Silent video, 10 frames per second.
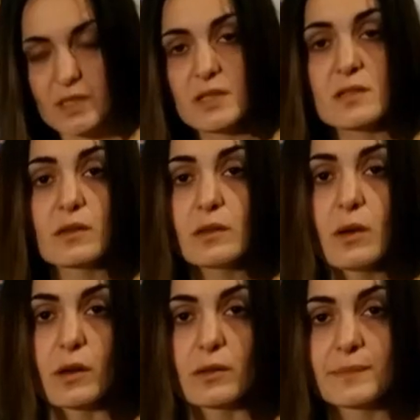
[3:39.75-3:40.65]
This is a
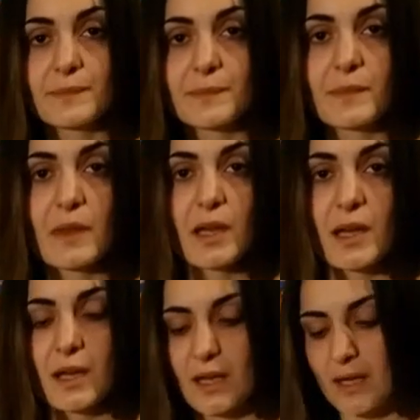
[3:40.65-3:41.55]
clock,
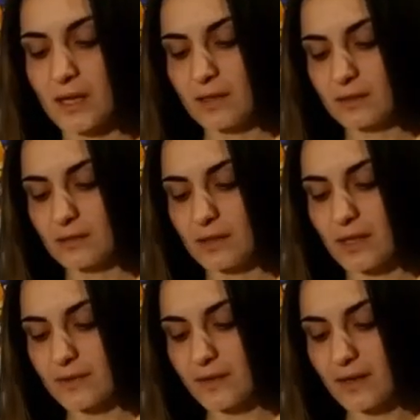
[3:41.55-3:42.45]
and
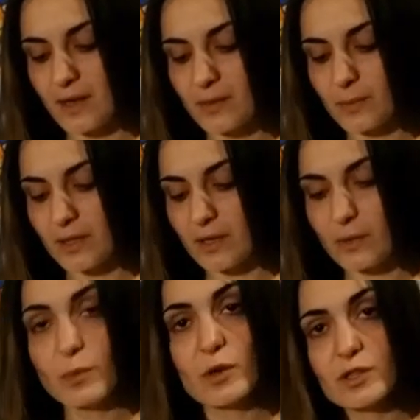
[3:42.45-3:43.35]
every time when
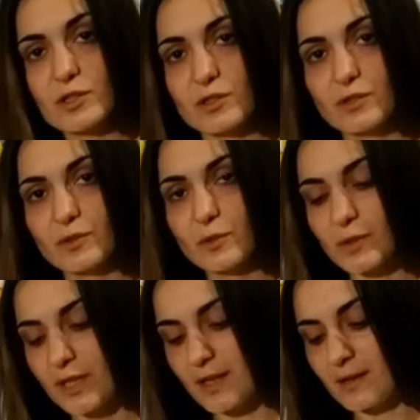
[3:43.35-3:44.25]
I watch to
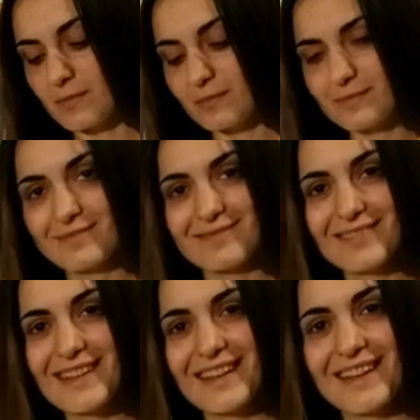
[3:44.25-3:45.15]
him,
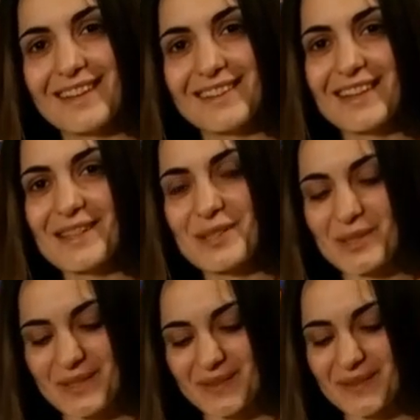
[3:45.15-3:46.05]

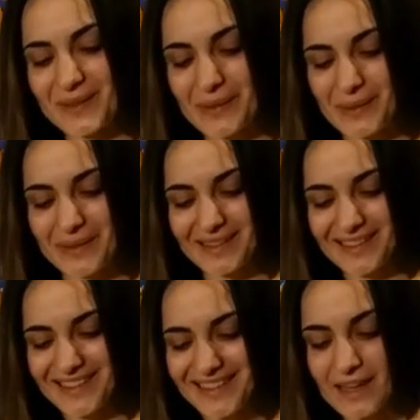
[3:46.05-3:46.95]
that's
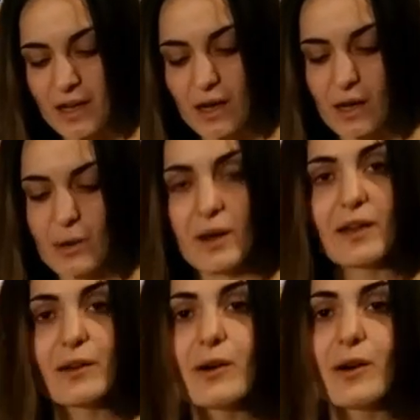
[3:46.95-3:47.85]
how I
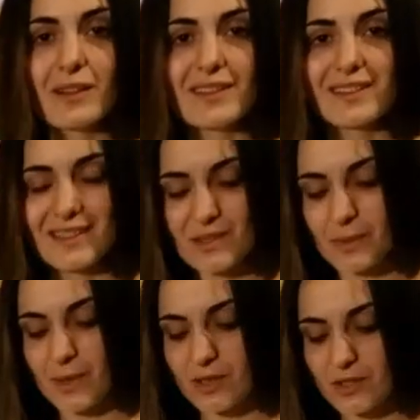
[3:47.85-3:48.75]
call this
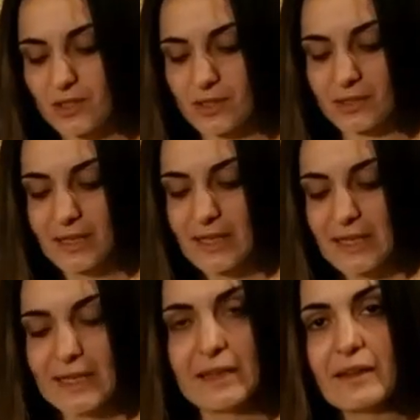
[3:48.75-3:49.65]
function.
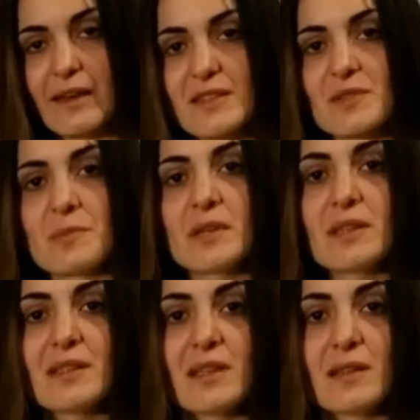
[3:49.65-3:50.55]
He gets
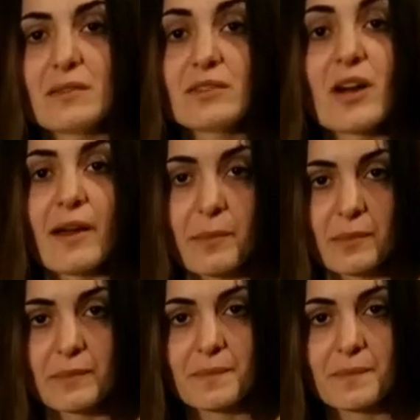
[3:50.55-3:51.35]
me the time.